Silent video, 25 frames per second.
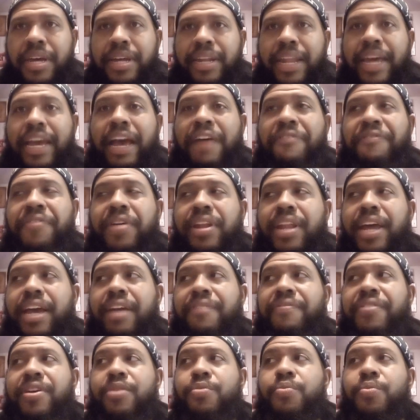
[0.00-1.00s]
I felt like
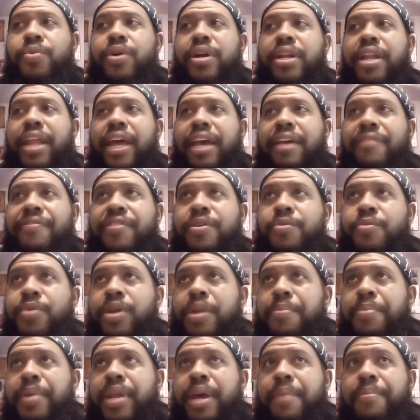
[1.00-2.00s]
if he would
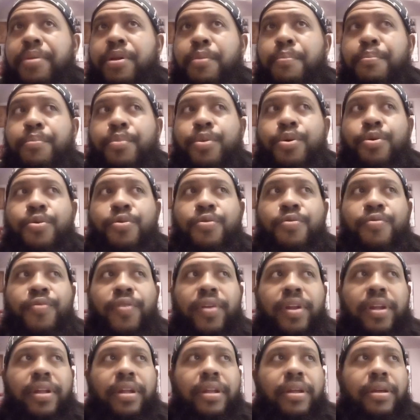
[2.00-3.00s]
have been able to move a
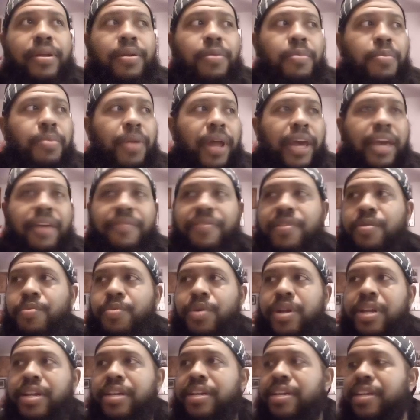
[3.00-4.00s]
little, like if he
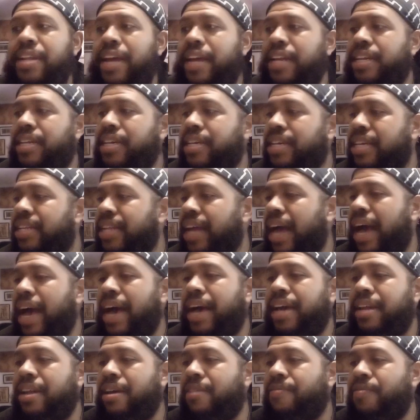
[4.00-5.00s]
would have just like took his
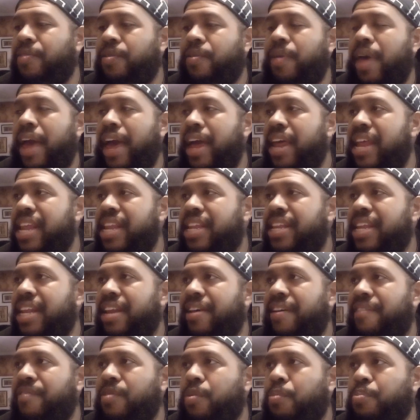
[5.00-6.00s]
eyes off of it instead
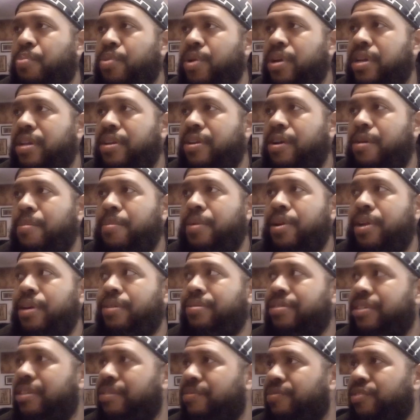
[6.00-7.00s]
of having a predetermined
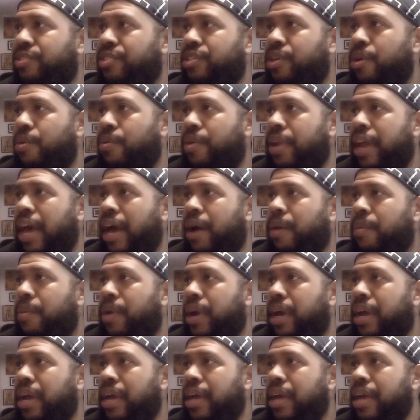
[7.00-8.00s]
notion of going that
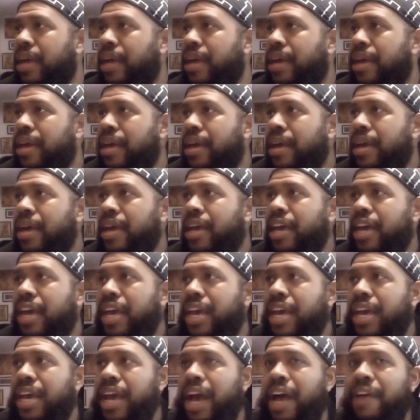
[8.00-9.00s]
way,
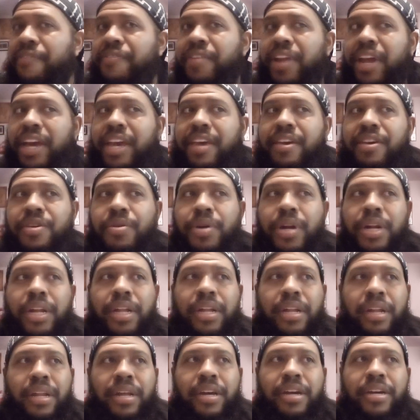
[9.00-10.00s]
I feel like he would have
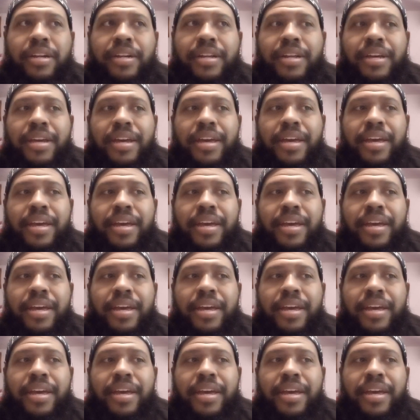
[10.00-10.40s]
looked.